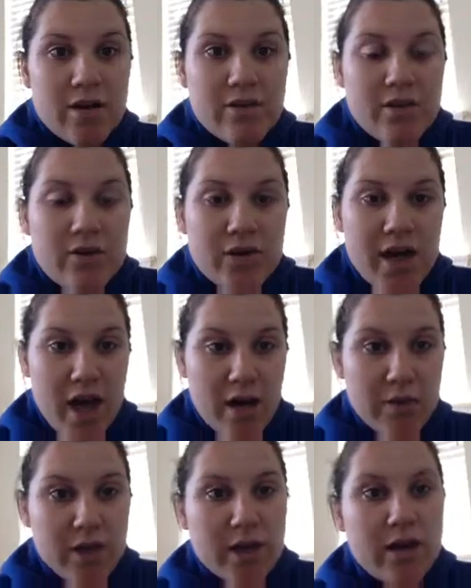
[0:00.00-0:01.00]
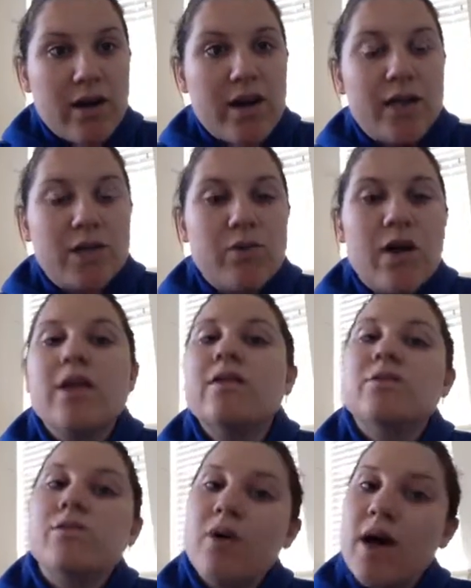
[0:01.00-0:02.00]
of the vocabulary as well
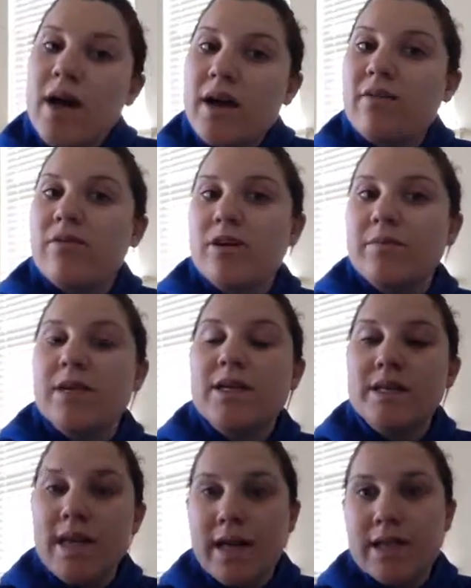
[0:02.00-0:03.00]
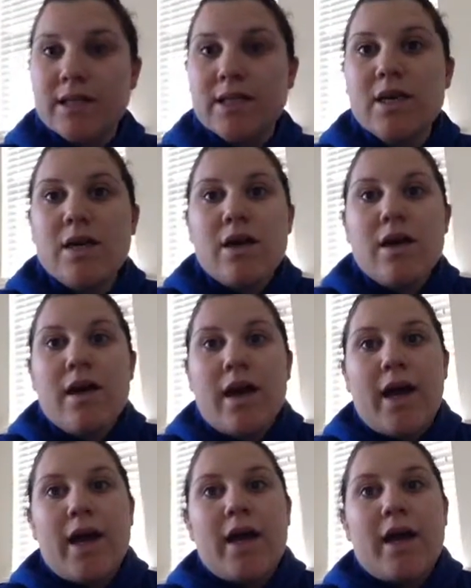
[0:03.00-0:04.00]
as what a verb contains,
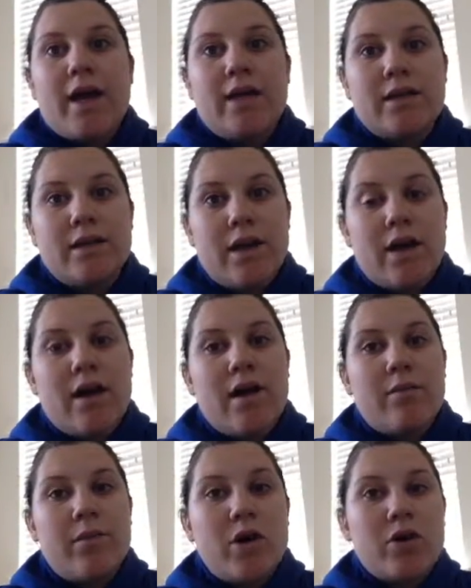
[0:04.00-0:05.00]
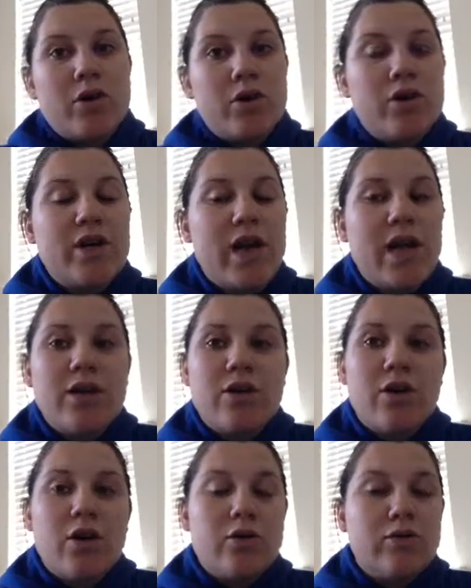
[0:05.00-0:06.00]
and create
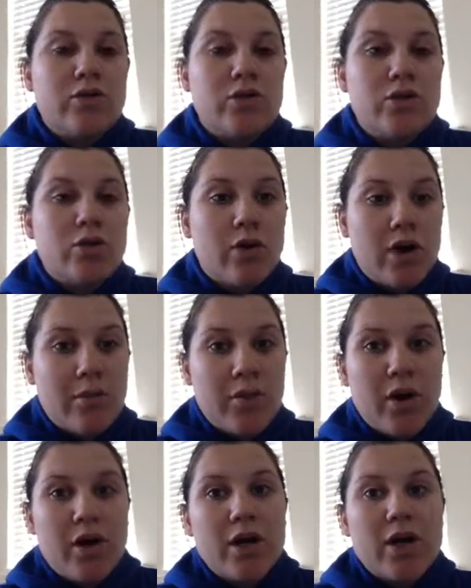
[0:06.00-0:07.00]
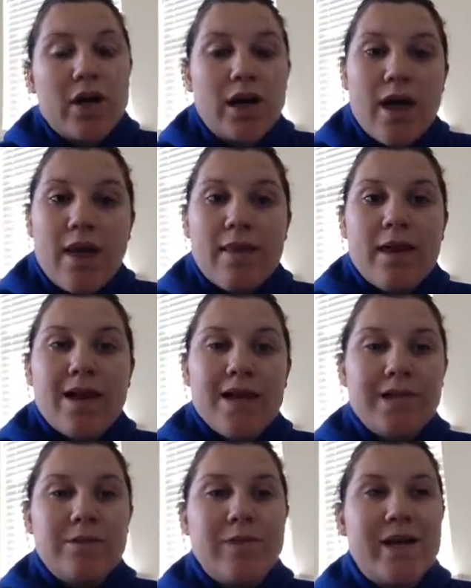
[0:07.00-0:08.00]
their own storybook. And that
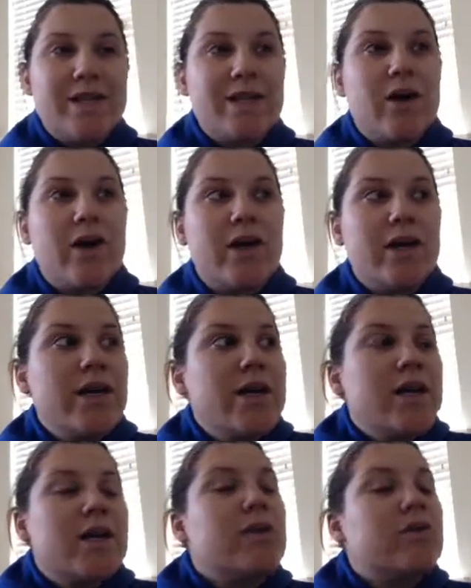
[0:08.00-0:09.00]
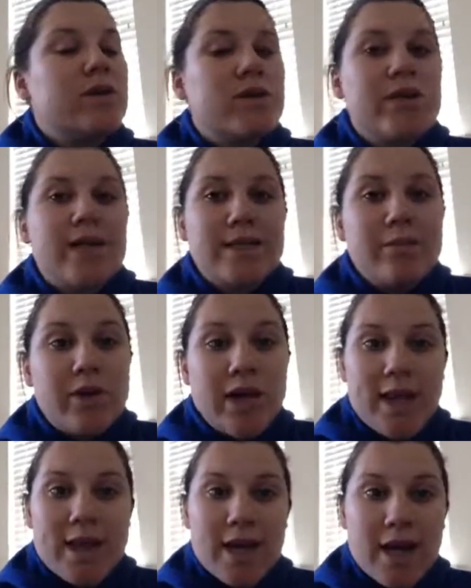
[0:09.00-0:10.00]
is based on the original lesson
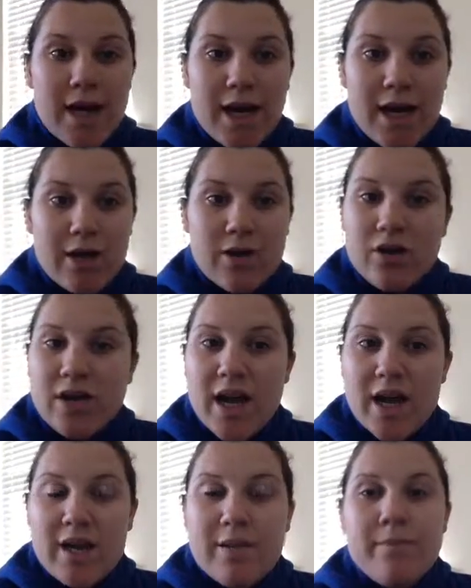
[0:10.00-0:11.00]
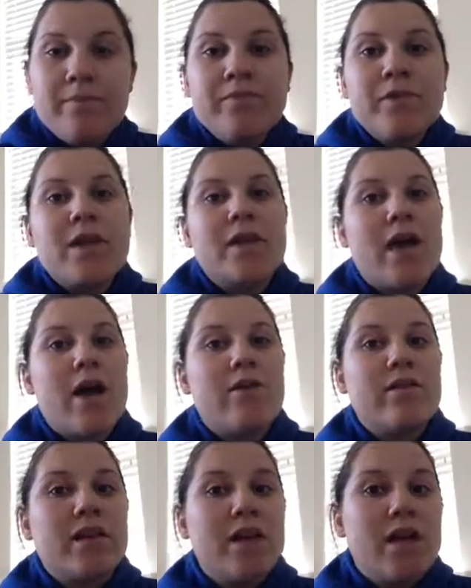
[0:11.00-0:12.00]
plan that I had created. Now
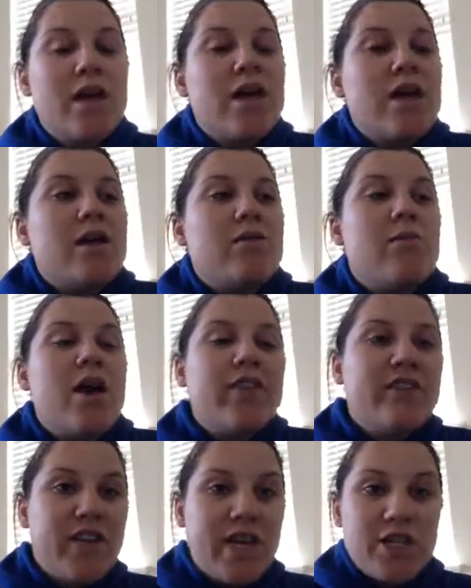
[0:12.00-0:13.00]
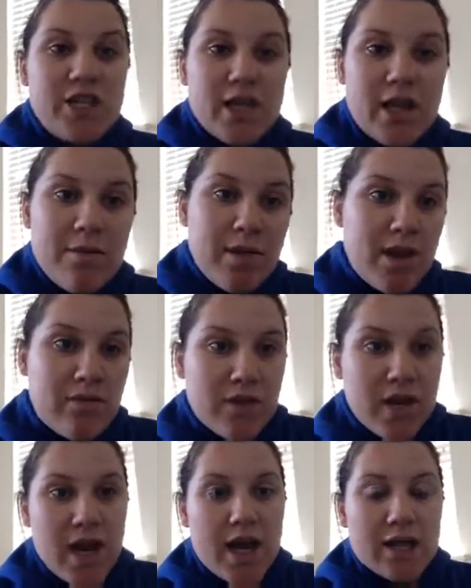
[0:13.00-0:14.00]
the modification that I made for
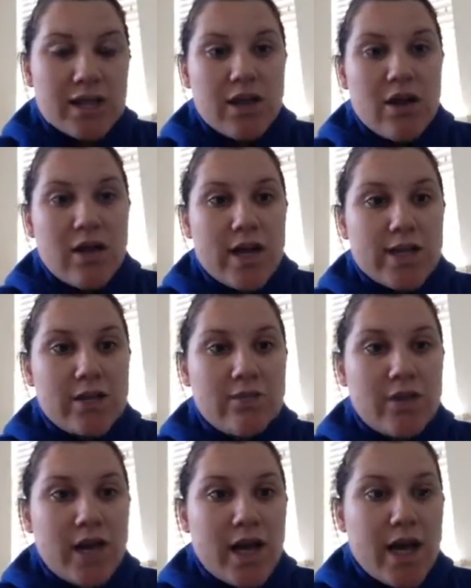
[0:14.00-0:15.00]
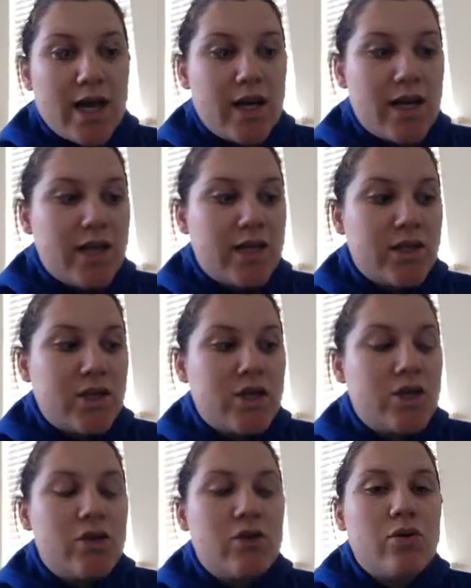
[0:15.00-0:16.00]
the ASL lesson plan is
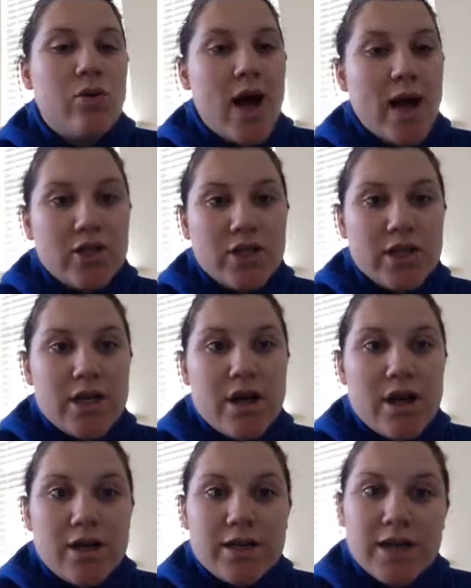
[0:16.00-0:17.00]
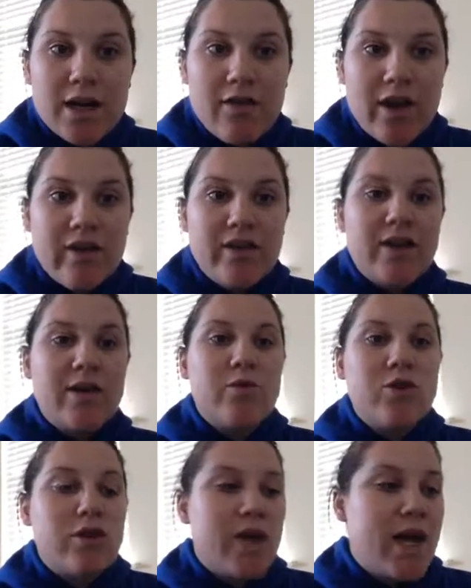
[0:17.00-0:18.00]
to actually, instead of having
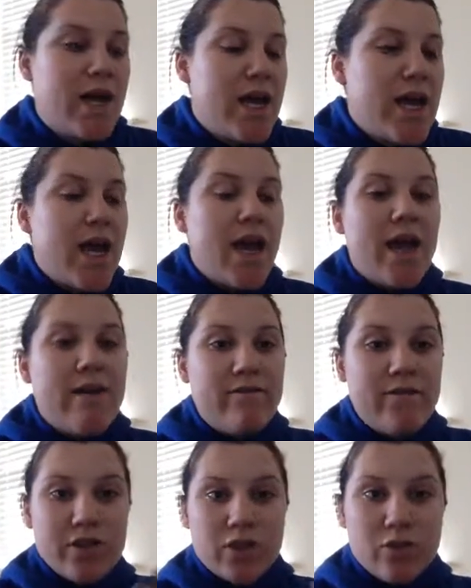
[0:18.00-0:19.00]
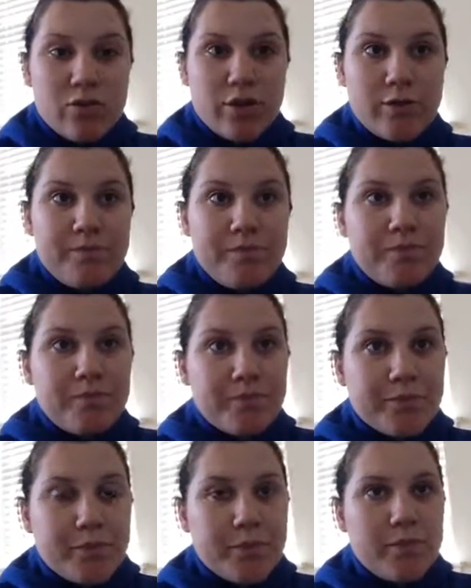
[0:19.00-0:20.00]
them create a visual
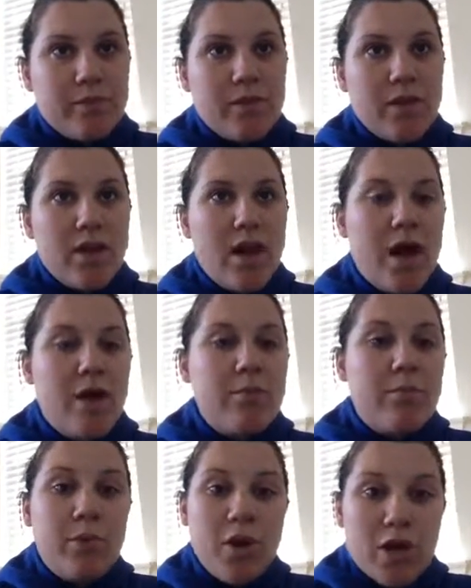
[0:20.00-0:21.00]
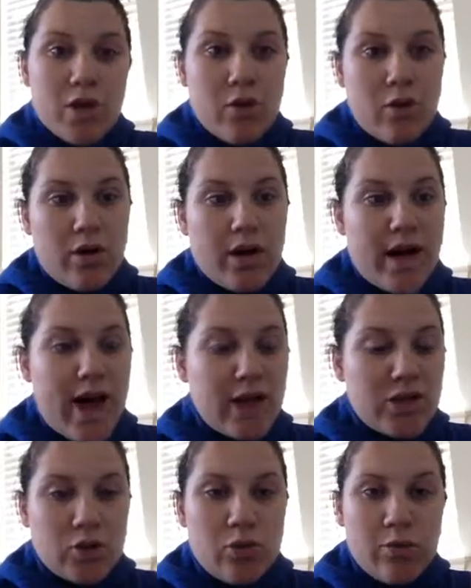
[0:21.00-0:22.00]
book or an
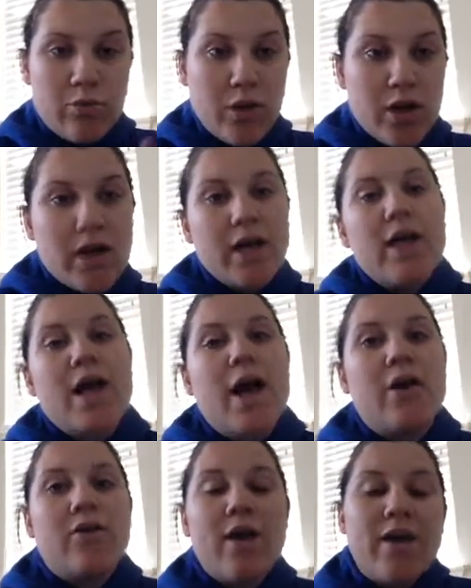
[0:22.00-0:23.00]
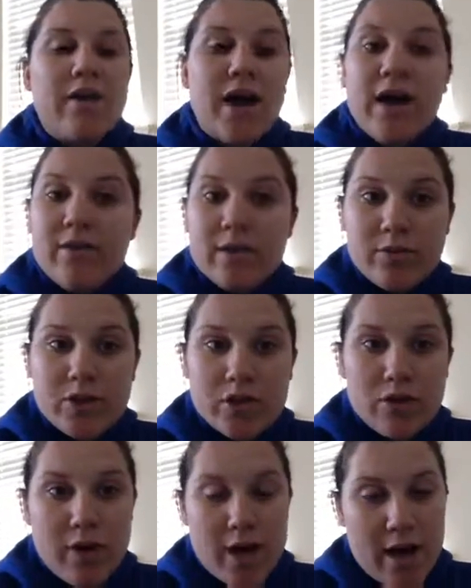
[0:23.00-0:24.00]
actual book, I'd rather have them
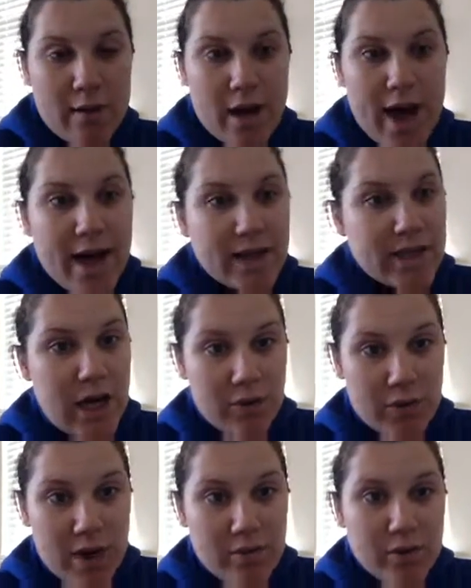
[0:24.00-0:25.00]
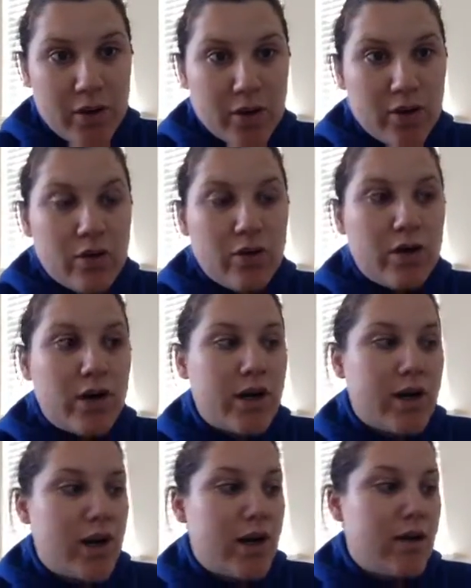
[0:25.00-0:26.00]
do act out that book
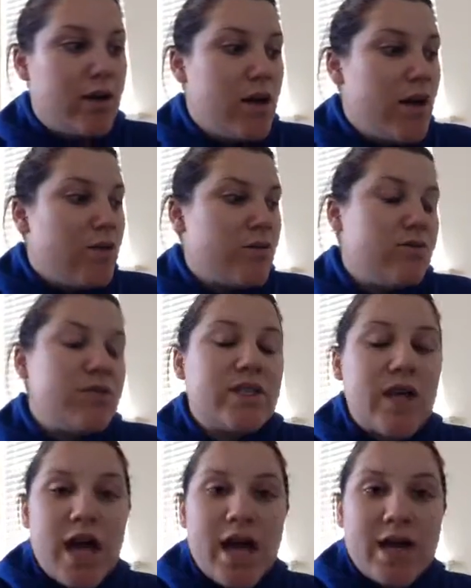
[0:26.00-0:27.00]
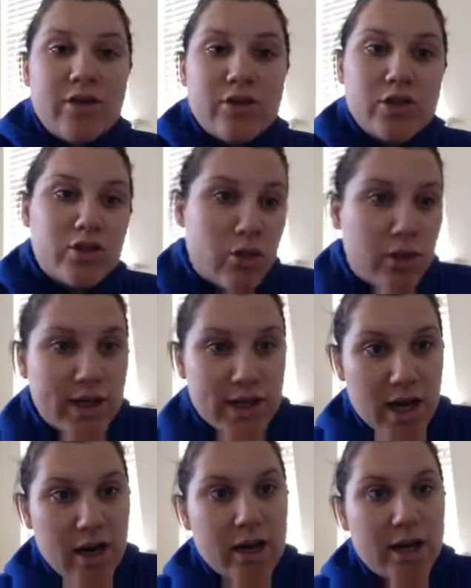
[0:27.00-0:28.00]
or through sign or
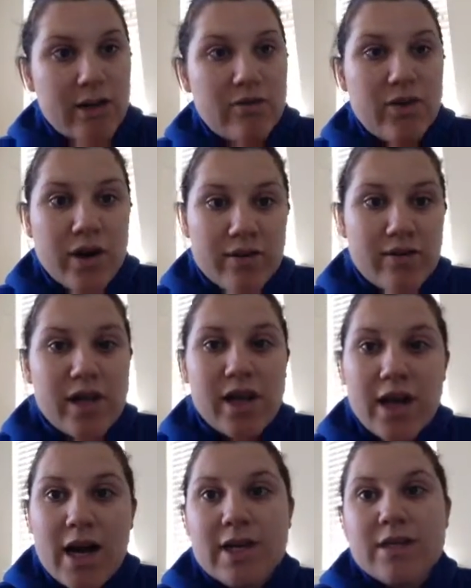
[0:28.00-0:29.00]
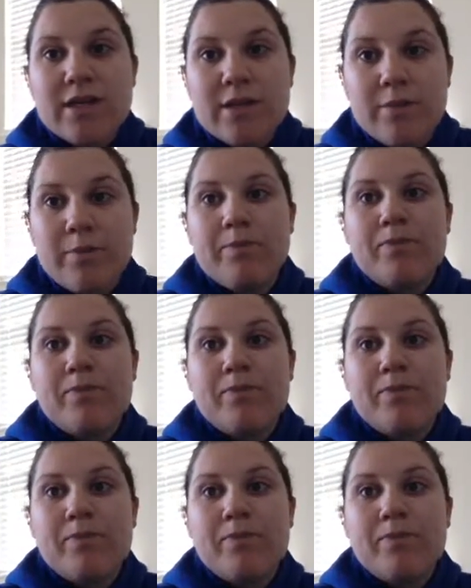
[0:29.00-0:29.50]
storytelling in front of the class.